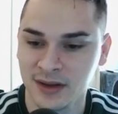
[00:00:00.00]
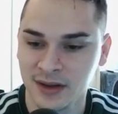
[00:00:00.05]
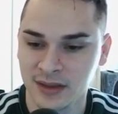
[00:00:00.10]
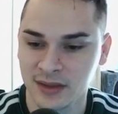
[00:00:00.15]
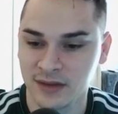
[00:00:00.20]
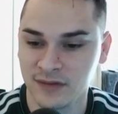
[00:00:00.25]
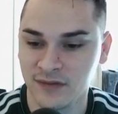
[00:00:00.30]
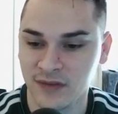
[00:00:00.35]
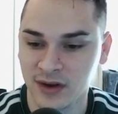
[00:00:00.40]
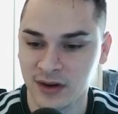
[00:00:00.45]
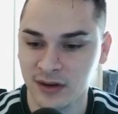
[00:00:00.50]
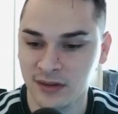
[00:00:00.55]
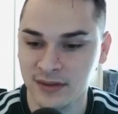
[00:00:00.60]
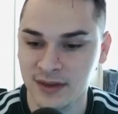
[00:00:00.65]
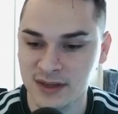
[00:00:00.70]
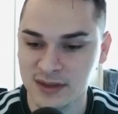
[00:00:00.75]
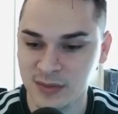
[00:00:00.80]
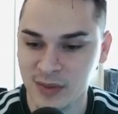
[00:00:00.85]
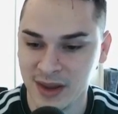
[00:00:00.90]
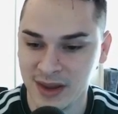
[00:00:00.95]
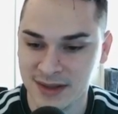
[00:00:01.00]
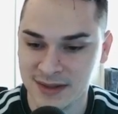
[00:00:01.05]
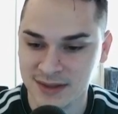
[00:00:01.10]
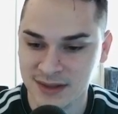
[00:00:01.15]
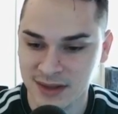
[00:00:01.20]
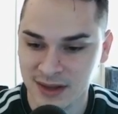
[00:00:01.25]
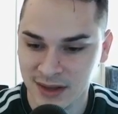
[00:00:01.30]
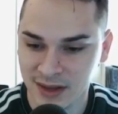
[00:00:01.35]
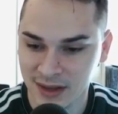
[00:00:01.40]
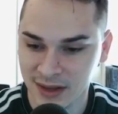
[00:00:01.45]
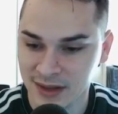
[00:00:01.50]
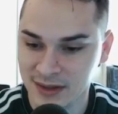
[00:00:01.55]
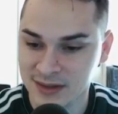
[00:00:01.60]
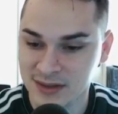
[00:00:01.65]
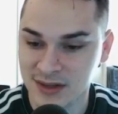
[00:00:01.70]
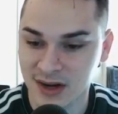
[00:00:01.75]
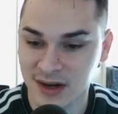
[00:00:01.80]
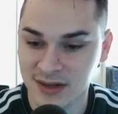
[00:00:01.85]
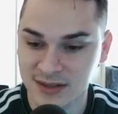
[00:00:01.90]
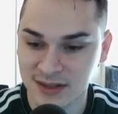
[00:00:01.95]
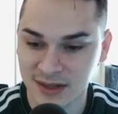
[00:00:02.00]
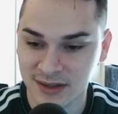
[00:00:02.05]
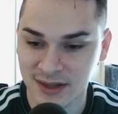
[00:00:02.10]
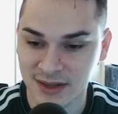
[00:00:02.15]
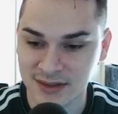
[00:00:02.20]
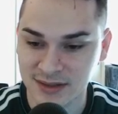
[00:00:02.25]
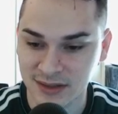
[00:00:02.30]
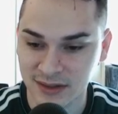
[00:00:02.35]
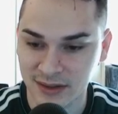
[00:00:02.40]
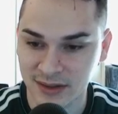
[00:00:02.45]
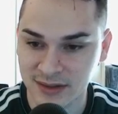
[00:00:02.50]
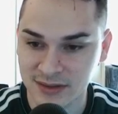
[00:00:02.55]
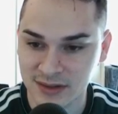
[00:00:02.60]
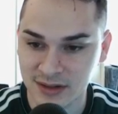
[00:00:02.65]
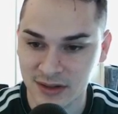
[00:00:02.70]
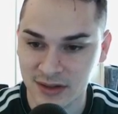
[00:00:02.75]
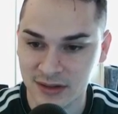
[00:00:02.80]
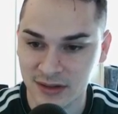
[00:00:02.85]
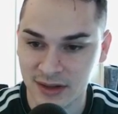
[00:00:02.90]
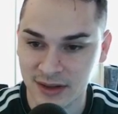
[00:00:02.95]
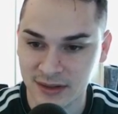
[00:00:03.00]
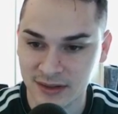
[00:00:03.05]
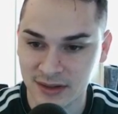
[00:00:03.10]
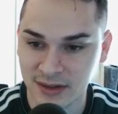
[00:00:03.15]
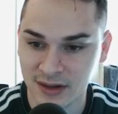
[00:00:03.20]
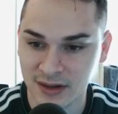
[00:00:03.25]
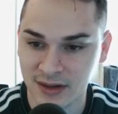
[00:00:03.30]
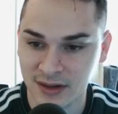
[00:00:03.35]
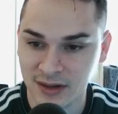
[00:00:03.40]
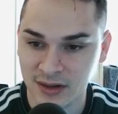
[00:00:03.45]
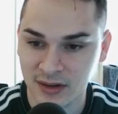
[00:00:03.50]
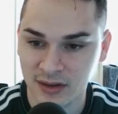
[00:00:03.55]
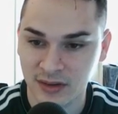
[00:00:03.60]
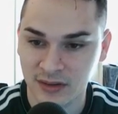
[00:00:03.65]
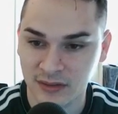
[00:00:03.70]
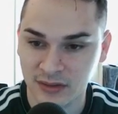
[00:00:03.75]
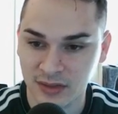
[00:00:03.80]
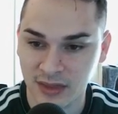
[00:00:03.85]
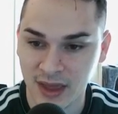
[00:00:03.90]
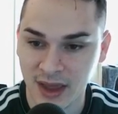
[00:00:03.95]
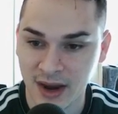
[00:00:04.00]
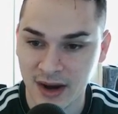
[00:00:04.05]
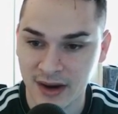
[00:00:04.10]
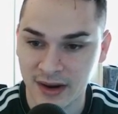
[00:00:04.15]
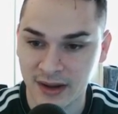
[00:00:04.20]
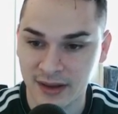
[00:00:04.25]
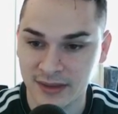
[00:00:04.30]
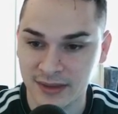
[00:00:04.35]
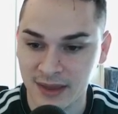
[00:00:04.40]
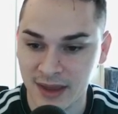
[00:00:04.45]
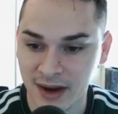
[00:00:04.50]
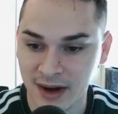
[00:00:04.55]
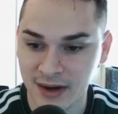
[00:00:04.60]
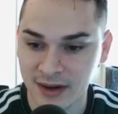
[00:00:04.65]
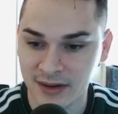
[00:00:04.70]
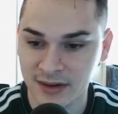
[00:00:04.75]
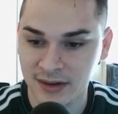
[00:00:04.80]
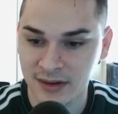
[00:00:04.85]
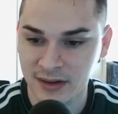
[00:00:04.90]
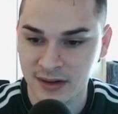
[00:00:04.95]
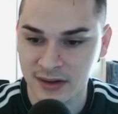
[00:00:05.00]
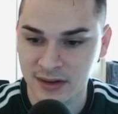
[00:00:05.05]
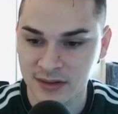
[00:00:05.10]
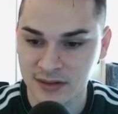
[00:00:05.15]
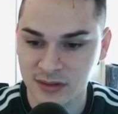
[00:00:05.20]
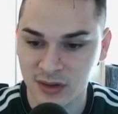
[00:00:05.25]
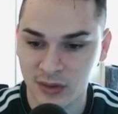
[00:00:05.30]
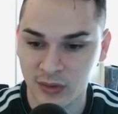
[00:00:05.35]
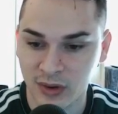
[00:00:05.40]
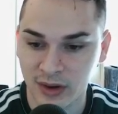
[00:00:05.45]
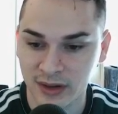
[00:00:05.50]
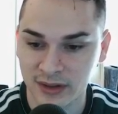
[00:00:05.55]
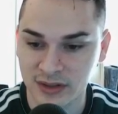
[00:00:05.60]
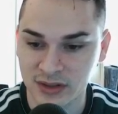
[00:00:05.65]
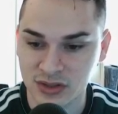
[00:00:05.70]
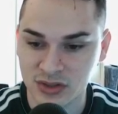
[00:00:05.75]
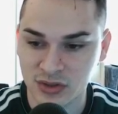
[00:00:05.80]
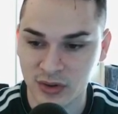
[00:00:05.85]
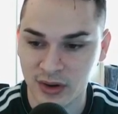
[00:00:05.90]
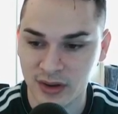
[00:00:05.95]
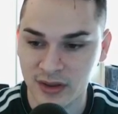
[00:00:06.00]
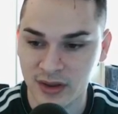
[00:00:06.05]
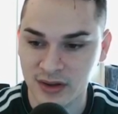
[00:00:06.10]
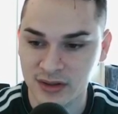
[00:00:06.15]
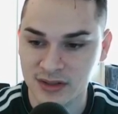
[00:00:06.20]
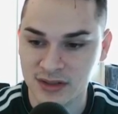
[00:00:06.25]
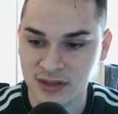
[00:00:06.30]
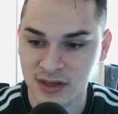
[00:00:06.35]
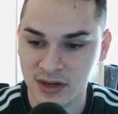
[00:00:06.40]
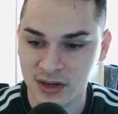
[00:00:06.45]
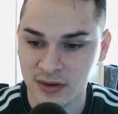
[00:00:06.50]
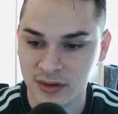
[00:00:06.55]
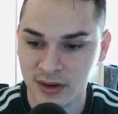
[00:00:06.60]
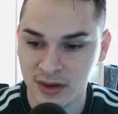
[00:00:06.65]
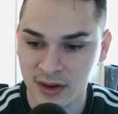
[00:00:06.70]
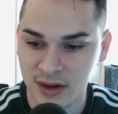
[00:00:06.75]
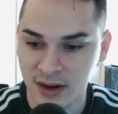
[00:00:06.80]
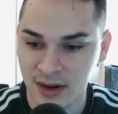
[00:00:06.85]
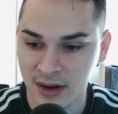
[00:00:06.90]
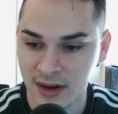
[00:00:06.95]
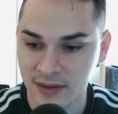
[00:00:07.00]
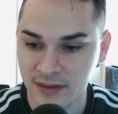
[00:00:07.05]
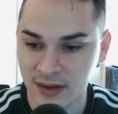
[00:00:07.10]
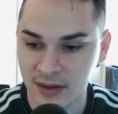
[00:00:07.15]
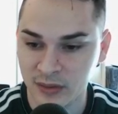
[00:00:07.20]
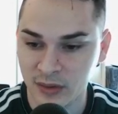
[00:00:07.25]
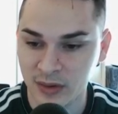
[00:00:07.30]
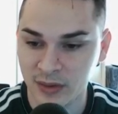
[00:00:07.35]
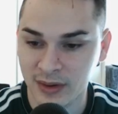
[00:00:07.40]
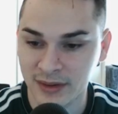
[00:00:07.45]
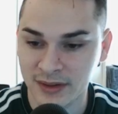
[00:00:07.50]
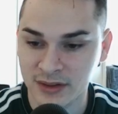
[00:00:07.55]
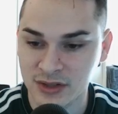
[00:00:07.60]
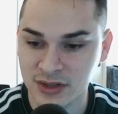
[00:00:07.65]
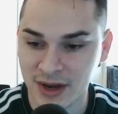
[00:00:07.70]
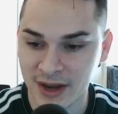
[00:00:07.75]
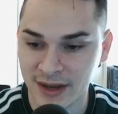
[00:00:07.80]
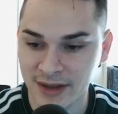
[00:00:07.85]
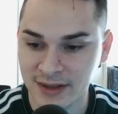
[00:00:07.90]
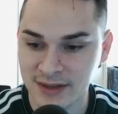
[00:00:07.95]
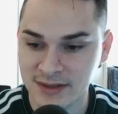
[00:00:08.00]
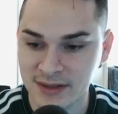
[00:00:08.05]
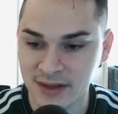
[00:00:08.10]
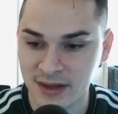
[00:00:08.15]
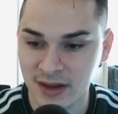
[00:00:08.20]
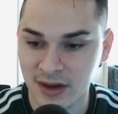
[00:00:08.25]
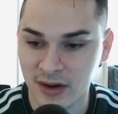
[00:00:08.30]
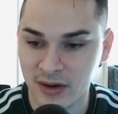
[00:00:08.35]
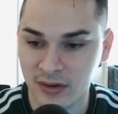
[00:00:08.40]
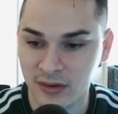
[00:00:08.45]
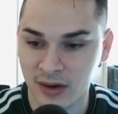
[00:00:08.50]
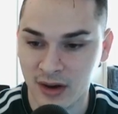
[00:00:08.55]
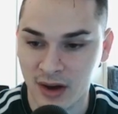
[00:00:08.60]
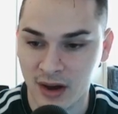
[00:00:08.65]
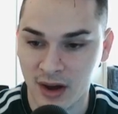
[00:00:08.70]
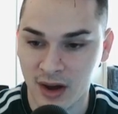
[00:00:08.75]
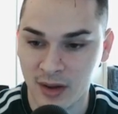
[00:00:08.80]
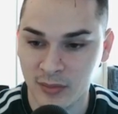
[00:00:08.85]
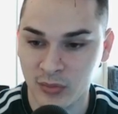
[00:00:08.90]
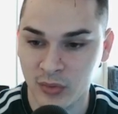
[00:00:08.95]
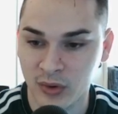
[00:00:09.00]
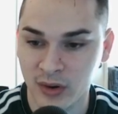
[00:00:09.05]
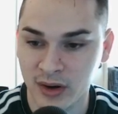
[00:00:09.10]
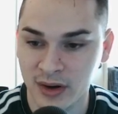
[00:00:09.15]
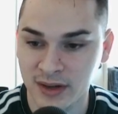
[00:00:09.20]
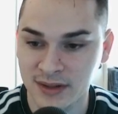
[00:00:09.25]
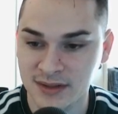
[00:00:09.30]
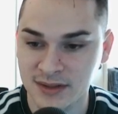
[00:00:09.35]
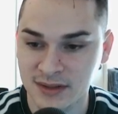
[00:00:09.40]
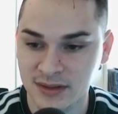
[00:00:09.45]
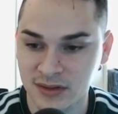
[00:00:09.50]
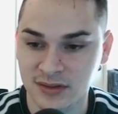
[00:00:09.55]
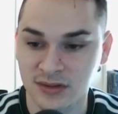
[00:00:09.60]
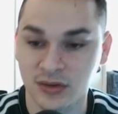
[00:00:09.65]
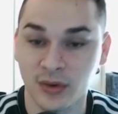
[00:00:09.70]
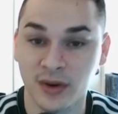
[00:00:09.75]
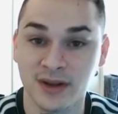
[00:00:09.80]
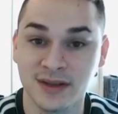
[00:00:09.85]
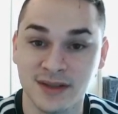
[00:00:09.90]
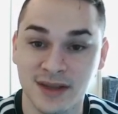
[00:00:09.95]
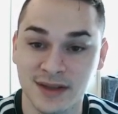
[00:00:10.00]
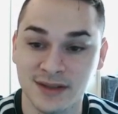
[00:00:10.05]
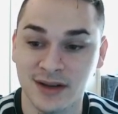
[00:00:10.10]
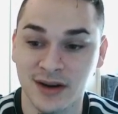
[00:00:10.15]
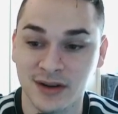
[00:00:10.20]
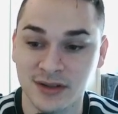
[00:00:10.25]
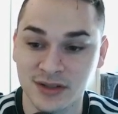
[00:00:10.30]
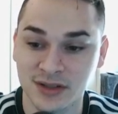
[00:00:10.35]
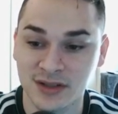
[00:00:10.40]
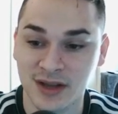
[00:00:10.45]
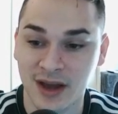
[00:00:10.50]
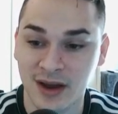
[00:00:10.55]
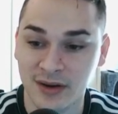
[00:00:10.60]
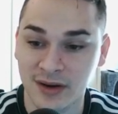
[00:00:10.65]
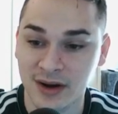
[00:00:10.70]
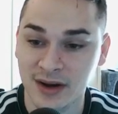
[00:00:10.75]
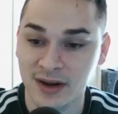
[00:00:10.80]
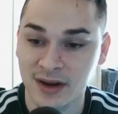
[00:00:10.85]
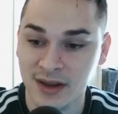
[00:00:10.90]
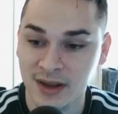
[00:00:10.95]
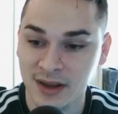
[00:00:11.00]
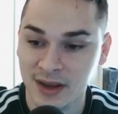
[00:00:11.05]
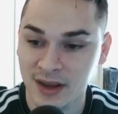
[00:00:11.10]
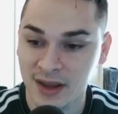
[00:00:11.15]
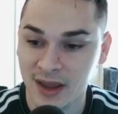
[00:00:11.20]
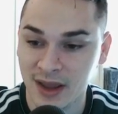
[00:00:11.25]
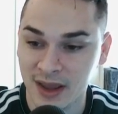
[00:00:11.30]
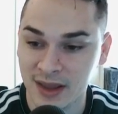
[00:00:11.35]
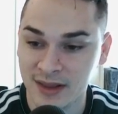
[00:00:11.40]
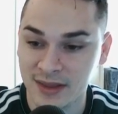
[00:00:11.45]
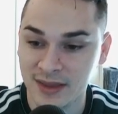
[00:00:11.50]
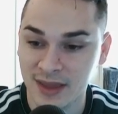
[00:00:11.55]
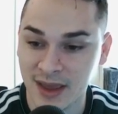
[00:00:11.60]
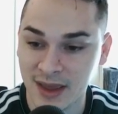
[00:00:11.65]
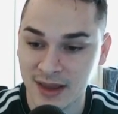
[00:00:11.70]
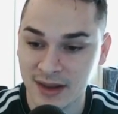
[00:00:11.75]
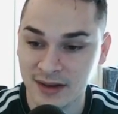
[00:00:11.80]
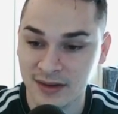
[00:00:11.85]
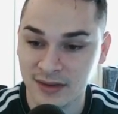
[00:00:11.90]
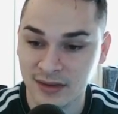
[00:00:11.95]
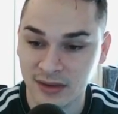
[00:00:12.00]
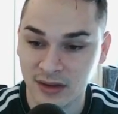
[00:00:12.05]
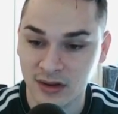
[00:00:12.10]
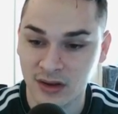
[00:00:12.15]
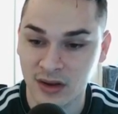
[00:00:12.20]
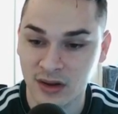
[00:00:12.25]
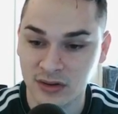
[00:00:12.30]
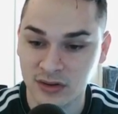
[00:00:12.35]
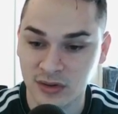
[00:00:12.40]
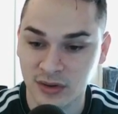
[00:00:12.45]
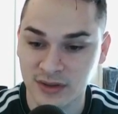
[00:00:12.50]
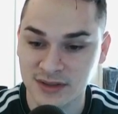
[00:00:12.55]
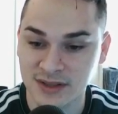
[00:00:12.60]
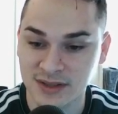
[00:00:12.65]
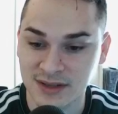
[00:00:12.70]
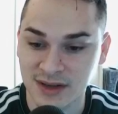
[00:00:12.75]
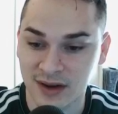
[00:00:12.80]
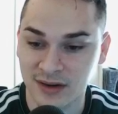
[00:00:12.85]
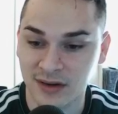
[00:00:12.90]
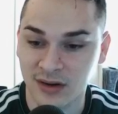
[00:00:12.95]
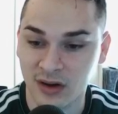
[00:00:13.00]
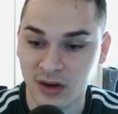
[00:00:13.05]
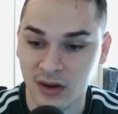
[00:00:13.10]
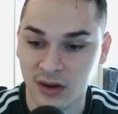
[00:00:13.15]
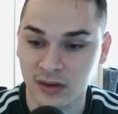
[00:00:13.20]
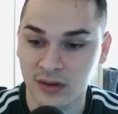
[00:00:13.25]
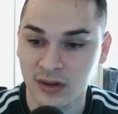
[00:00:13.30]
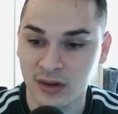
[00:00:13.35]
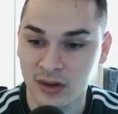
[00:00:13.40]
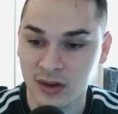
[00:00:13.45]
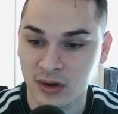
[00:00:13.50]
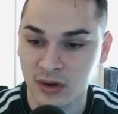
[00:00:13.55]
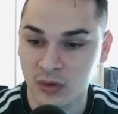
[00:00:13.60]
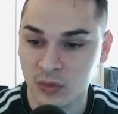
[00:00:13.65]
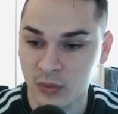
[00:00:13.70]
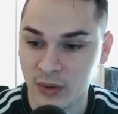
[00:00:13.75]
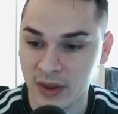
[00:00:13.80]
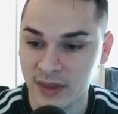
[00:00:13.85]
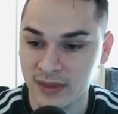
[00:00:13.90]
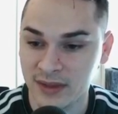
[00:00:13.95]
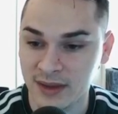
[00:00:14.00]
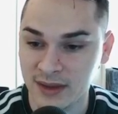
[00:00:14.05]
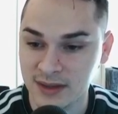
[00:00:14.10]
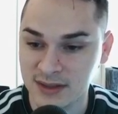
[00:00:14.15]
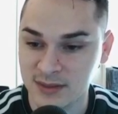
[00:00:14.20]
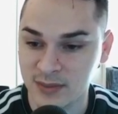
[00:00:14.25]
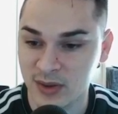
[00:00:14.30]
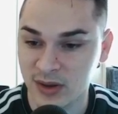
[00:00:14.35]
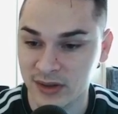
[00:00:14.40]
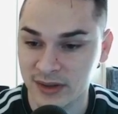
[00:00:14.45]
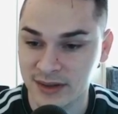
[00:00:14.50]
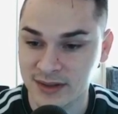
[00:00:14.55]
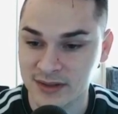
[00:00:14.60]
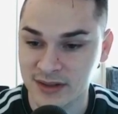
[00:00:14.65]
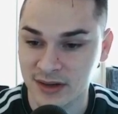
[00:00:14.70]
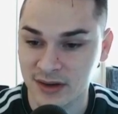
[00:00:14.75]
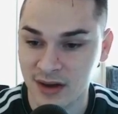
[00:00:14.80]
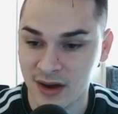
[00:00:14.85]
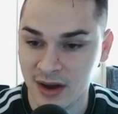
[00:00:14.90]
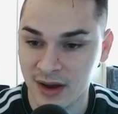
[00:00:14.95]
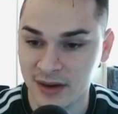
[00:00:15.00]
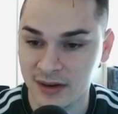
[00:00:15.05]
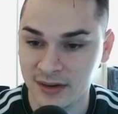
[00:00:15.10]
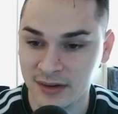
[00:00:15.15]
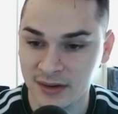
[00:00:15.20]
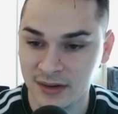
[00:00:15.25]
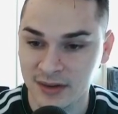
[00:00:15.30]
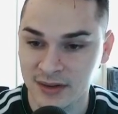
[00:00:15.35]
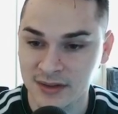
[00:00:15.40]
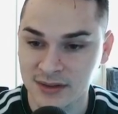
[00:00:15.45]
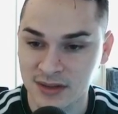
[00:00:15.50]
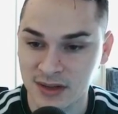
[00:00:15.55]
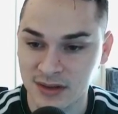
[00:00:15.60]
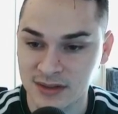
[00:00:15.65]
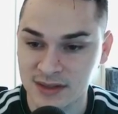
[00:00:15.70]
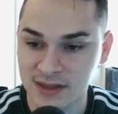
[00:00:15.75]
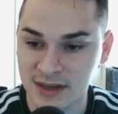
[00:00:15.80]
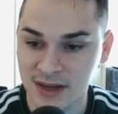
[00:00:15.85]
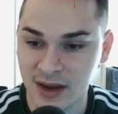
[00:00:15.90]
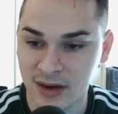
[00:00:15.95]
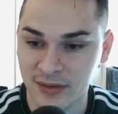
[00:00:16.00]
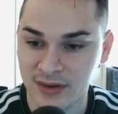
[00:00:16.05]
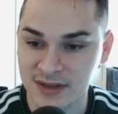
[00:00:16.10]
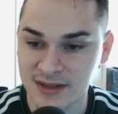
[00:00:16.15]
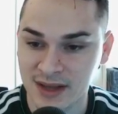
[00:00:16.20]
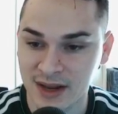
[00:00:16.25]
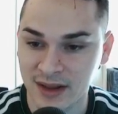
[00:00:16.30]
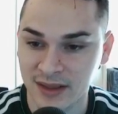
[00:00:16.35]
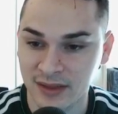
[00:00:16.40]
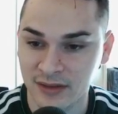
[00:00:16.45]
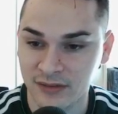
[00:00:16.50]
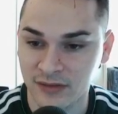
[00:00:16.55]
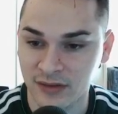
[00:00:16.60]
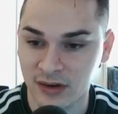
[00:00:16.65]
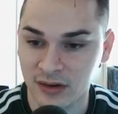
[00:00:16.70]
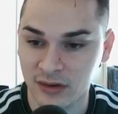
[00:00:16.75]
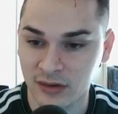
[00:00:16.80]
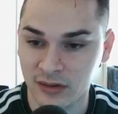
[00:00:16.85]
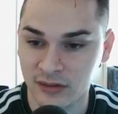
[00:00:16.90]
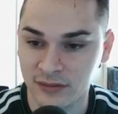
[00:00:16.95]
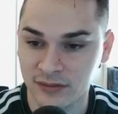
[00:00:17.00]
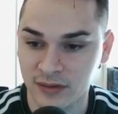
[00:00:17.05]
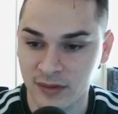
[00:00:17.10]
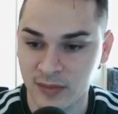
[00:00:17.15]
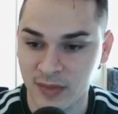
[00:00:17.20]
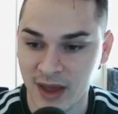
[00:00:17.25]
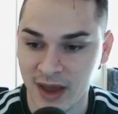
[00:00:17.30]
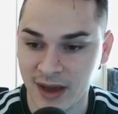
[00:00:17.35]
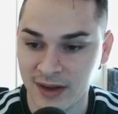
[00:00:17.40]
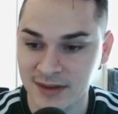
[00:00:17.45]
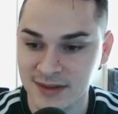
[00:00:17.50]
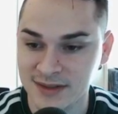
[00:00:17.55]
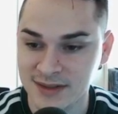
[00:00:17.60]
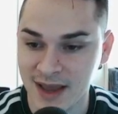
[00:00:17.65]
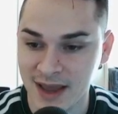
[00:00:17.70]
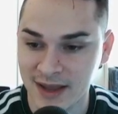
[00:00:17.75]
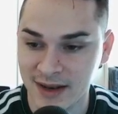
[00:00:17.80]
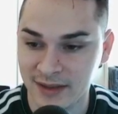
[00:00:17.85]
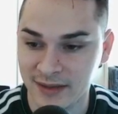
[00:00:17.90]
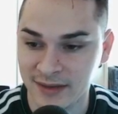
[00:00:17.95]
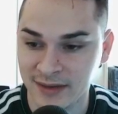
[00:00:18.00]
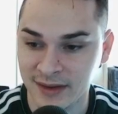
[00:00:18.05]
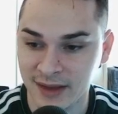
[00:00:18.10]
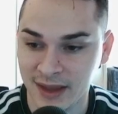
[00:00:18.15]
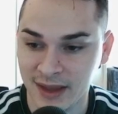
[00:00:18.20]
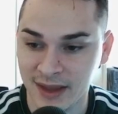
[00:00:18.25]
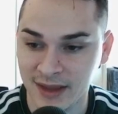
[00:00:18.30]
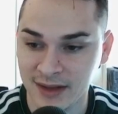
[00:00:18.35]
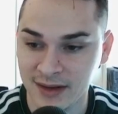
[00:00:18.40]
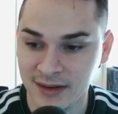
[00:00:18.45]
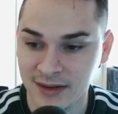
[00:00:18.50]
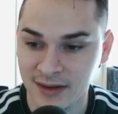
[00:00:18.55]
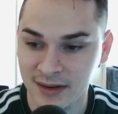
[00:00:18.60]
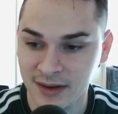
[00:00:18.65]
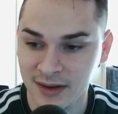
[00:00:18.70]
The funnel in this base starts at this elixir collector, there and there. So we want to destroy those 2, and then we want the dragons to go upwards towards this archer tower, and then they'll go towards the Town Hall when these buildings are gone. So see how we're setting the funnel from the outside and in.